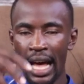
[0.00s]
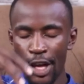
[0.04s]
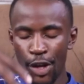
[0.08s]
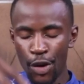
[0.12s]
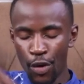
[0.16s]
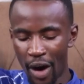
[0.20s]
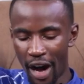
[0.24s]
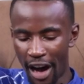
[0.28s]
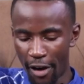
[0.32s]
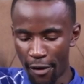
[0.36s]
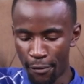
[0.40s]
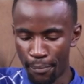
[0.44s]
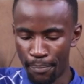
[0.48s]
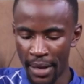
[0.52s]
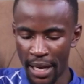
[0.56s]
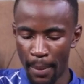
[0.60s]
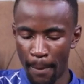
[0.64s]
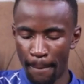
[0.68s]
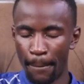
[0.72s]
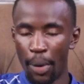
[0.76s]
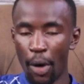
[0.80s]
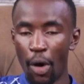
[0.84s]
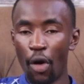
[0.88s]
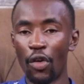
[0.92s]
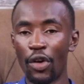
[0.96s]
You have
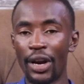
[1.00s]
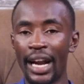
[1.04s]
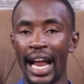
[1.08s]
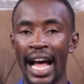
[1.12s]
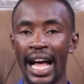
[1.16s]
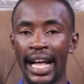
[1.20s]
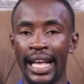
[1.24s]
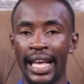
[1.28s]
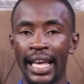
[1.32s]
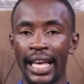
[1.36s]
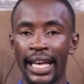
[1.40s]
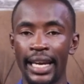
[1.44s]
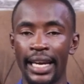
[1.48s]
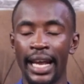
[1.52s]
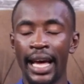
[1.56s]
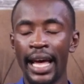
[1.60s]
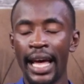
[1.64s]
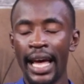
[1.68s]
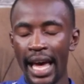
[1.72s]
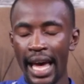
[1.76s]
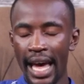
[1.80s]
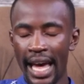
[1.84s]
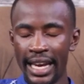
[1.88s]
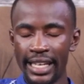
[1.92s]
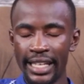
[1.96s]
been born again.
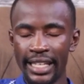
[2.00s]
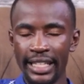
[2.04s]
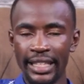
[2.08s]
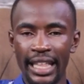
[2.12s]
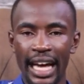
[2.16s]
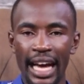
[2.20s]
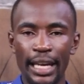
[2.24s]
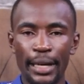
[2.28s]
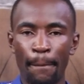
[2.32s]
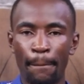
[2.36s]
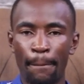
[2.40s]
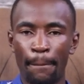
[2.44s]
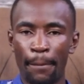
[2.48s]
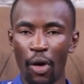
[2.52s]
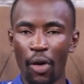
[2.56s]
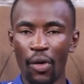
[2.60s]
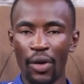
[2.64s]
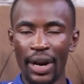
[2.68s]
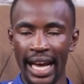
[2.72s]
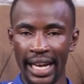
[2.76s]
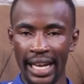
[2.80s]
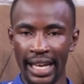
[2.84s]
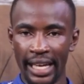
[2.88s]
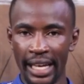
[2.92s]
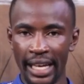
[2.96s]
And in that
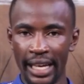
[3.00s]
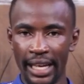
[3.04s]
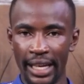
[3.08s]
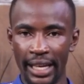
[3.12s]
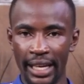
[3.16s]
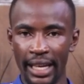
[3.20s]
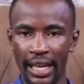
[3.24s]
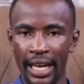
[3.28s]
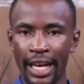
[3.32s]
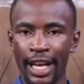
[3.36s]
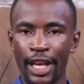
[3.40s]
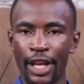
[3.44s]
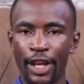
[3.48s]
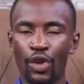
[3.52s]
born again,